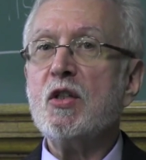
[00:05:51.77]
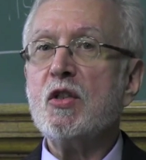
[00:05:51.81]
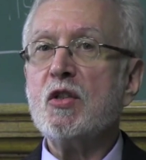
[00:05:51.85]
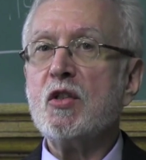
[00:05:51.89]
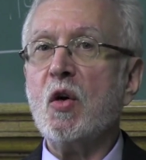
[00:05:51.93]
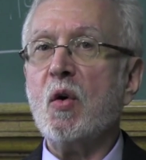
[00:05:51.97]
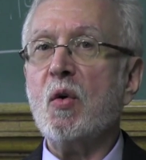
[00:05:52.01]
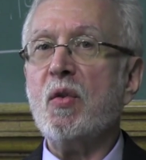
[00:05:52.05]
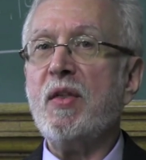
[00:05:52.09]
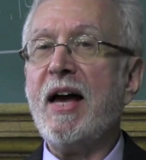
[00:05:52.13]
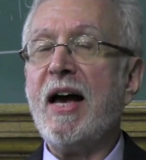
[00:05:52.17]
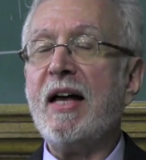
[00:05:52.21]

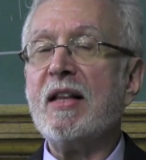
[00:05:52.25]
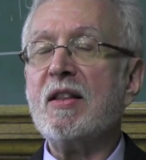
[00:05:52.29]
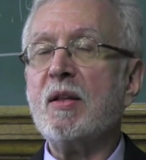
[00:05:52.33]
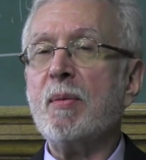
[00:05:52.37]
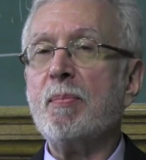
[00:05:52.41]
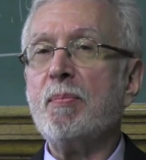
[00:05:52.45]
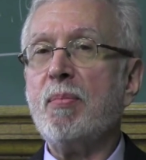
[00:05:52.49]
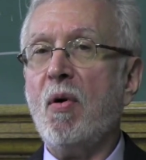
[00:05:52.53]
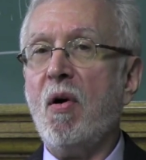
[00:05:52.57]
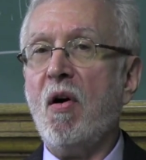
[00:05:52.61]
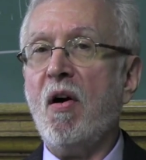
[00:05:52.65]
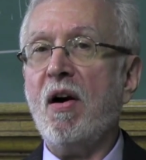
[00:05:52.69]
so that
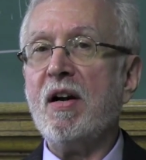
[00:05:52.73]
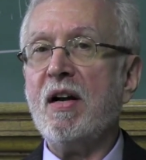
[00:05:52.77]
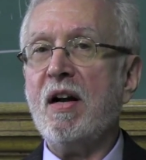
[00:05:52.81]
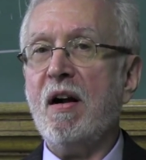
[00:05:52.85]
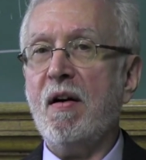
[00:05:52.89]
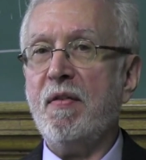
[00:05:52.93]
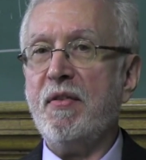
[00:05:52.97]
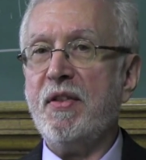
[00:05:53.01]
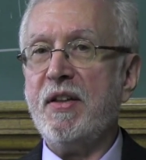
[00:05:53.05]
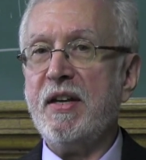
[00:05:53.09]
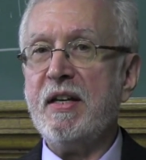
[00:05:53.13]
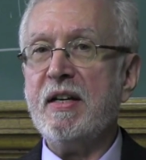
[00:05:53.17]
the part
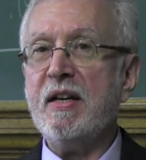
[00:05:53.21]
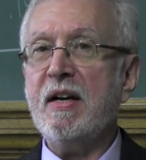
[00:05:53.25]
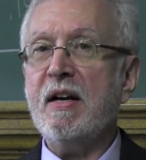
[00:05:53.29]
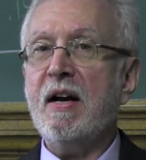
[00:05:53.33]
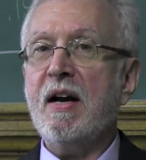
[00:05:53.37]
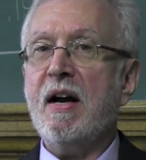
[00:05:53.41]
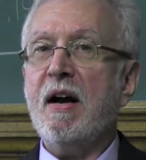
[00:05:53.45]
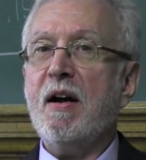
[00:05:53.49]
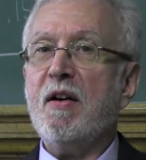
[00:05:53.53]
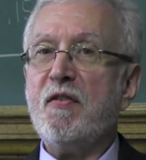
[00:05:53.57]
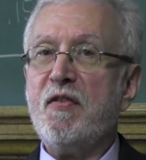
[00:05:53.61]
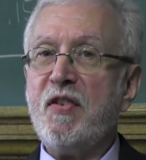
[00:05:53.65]
of the
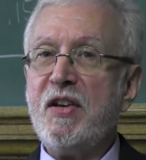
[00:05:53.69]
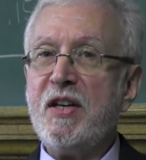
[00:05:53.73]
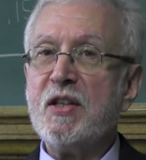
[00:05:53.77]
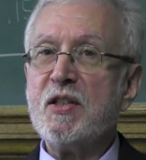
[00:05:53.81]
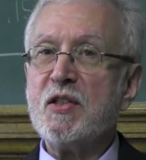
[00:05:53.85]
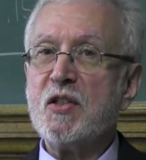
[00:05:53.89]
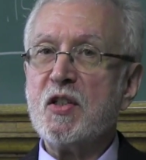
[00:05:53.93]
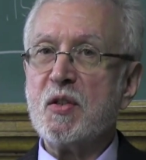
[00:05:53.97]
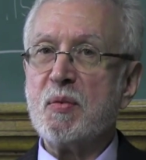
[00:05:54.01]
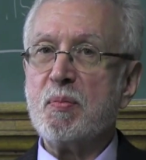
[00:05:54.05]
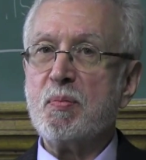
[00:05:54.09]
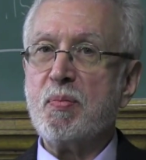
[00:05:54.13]

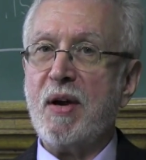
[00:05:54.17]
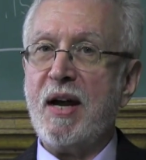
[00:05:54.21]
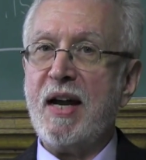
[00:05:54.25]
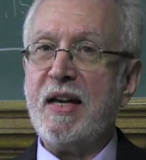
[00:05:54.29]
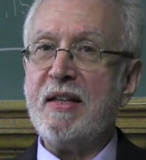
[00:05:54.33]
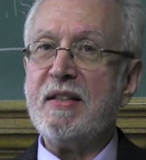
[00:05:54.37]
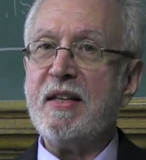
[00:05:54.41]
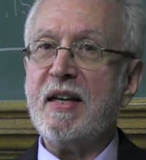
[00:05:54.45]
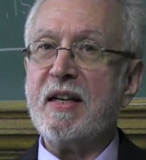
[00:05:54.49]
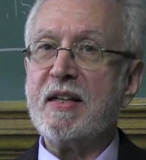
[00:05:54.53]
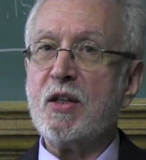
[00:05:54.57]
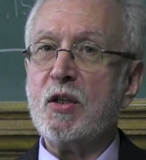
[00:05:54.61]
fetus's
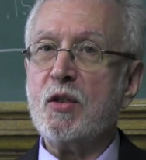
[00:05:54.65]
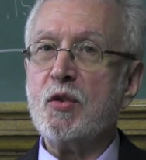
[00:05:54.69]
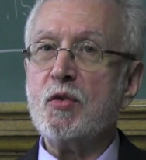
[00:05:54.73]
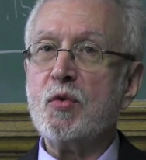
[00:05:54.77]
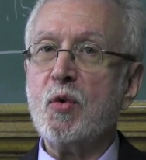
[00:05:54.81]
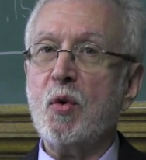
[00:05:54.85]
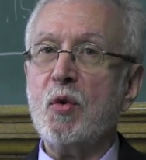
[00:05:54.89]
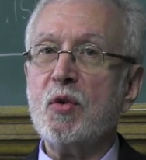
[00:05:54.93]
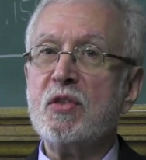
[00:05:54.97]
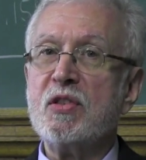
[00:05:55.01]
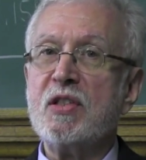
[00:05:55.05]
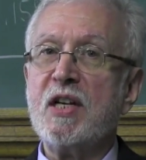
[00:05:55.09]
brain that
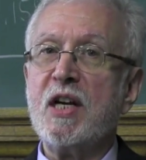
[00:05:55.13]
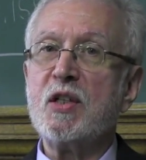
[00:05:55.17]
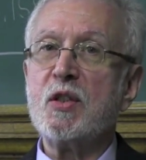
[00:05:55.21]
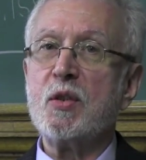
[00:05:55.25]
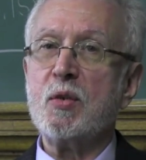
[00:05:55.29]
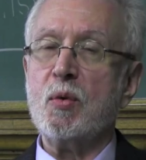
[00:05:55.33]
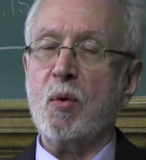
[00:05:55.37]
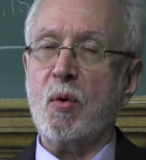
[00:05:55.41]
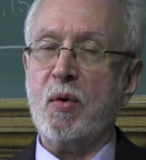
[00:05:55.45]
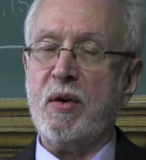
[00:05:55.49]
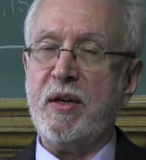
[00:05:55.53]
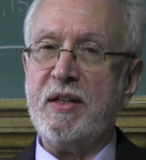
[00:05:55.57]
controls
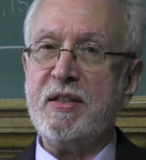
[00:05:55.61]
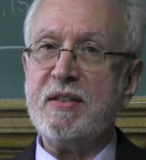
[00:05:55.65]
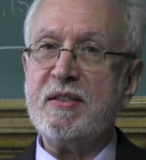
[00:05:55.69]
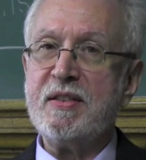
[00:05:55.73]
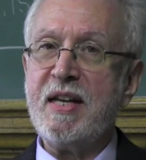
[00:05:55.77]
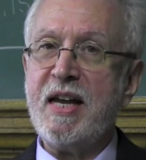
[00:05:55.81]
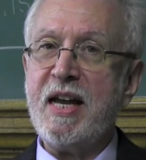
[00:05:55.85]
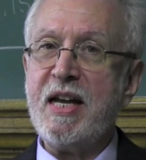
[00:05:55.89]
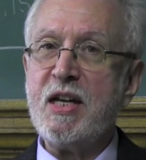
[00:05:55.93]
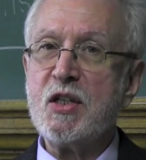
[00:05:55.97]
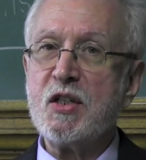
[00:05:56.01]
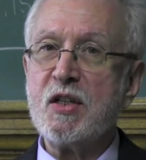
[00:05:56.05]
sexual
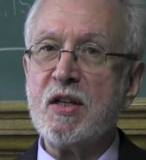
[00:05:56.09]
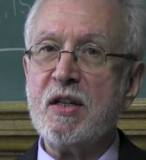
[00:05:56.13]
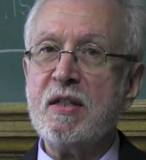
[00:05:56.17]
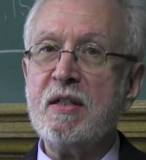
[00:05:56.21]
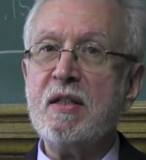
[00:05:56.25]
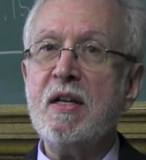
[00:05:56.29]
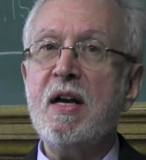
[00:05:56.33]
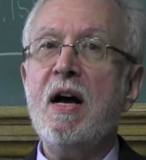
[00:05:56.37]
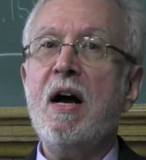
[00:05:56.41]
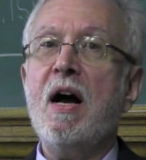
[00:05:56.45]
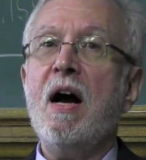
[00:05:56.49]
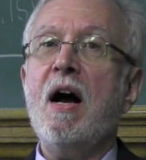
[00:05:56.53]

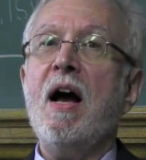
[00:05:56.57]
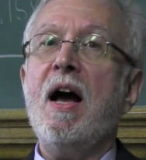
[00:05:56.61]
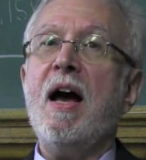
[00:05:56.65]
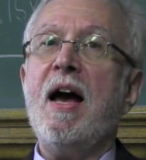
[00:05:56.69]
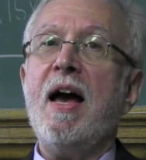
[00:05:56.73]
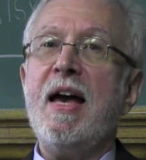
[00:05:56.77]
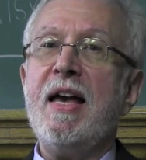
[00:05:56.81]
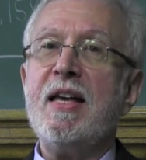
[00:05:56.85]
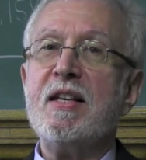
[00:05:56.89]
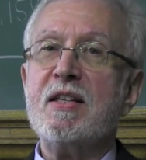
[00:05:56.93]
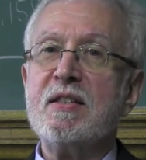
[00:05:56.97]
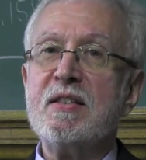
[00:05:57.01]
orientation
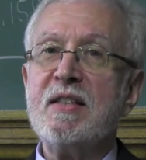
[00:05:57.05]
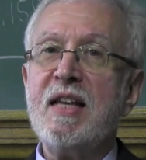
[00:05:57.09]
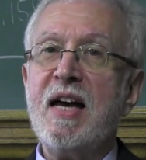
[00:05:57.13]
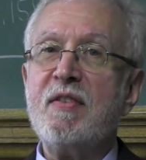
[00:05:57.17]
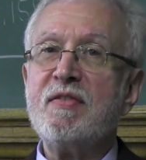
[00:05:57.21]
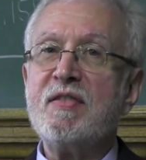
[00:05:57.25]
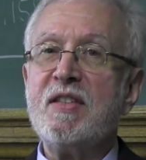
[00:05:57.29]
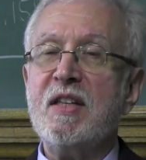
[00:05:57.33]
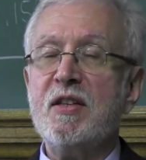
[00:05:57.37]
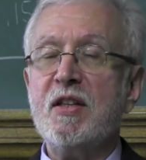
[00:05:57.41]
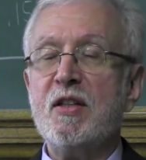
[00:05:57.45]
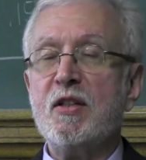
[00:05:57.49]
is
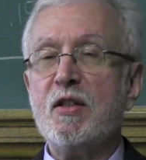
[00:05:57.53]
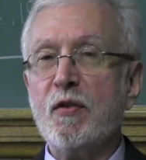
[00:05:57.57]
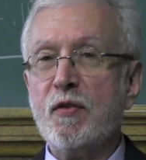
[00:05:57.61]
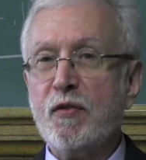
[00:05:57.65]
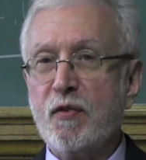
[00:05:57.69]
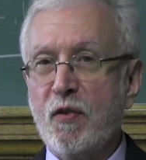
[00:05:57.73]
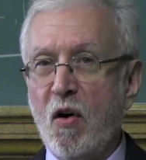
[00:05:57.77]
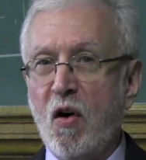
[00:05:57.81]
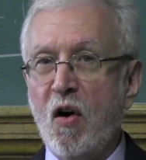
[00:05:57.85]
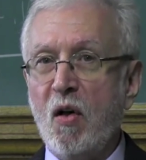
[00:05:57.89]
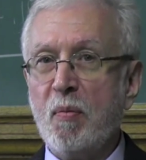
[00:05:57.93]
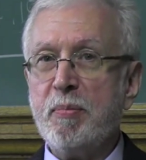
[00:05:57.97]
left in the
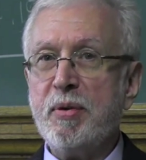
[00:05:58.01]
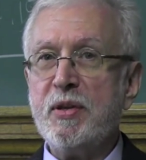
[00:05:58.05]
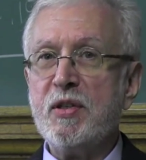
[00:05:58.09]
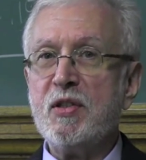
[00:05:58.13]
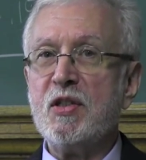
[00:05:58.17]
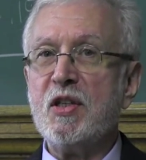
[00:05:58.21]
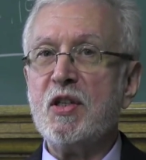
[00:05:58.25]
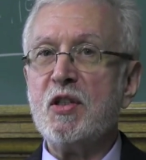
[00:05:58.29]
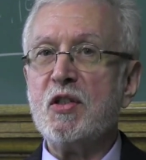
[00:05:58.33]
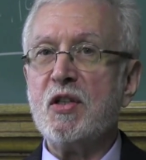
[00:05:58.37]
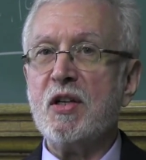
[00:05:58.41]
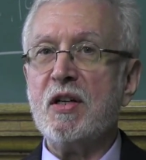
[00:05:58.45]
default
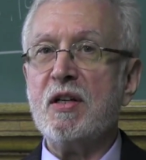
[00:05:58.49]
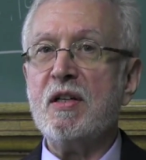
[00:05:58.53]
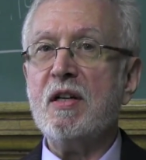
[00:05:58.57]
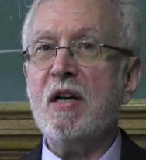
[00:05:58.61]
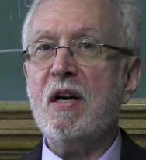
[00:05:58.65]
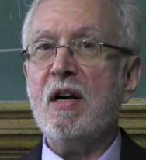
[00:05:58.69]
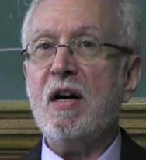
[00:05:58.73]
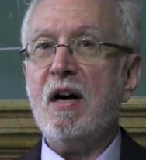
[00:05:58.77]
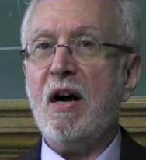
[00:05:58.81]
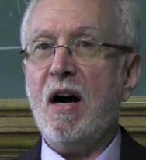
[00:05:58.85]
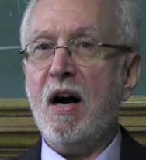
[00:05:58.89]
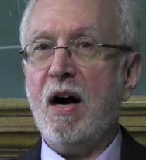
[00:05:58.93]

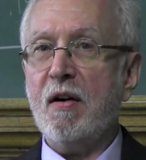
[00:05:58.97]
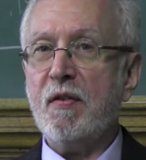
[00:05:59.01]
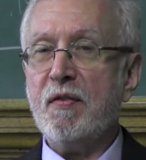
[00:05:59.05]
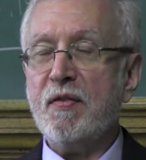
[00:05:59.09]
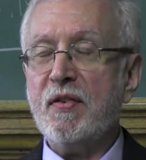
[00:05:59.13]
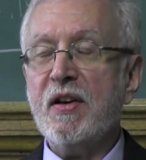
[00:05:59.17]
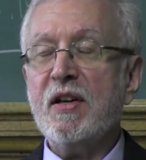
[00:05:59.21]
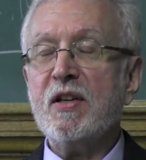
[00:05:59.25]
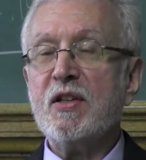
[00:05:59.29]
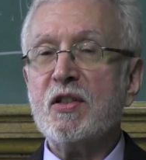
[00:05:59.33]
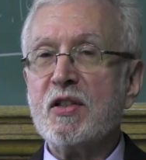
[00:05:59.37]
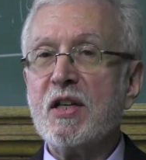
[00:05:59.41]
position
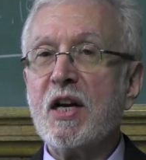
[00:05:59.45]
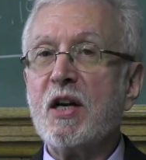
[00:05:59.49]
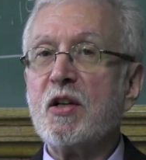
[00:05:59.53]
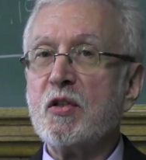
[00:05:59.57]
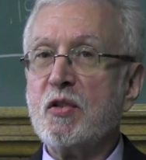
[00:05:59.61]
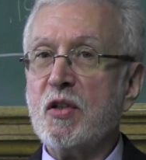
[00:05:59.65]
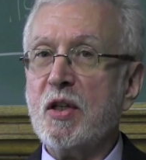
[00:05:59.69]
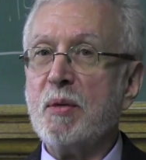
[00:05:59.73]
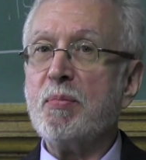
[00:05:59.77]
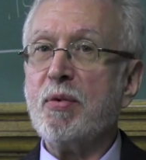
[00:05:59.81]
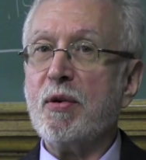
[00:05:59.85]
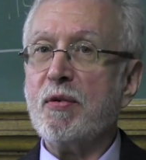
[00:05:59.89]
of
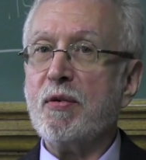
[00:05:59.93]
sexually